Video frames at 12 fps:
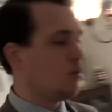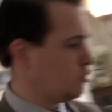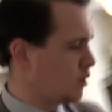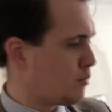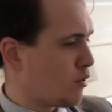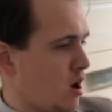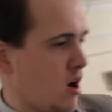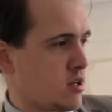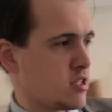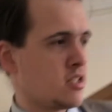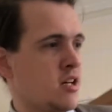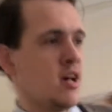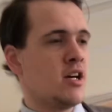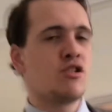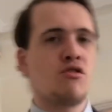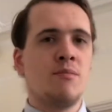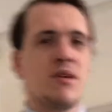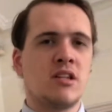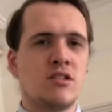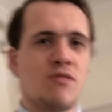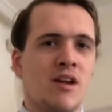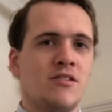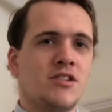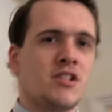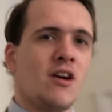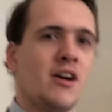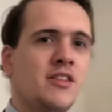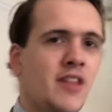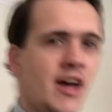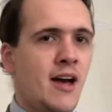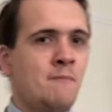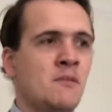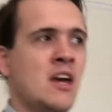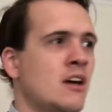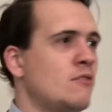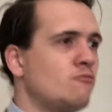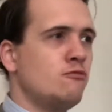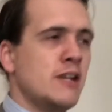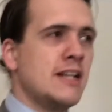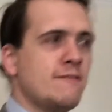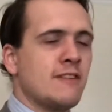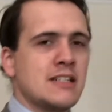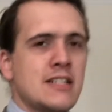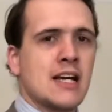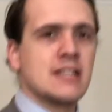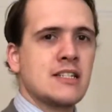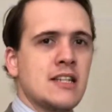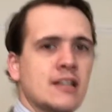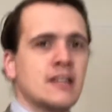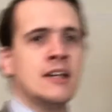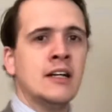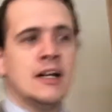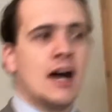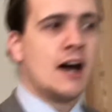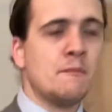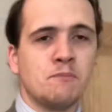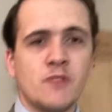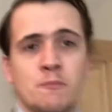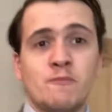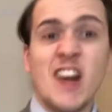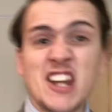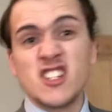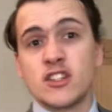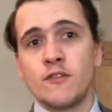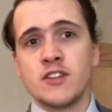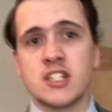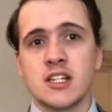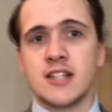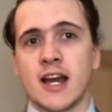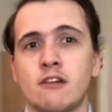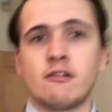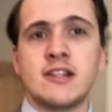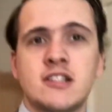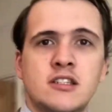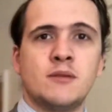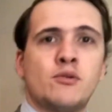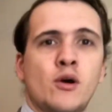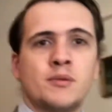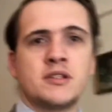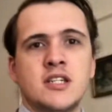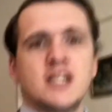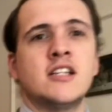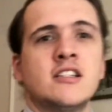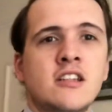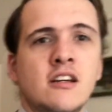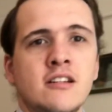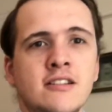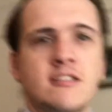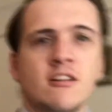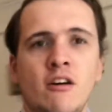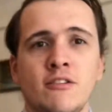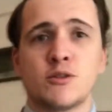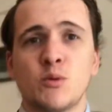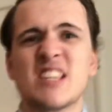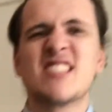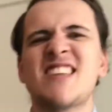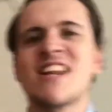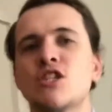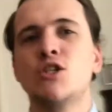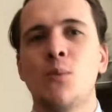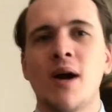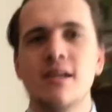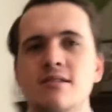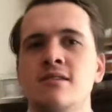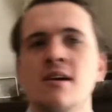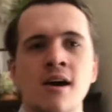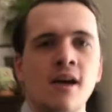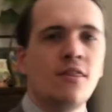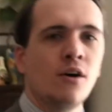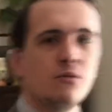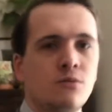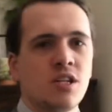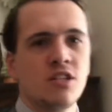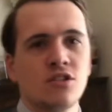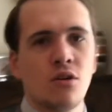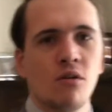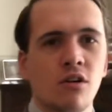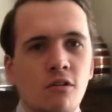the brass trimmings around the side there. Really fantastic. The vendors obviously decorated the property in a certain style to accentuate those historical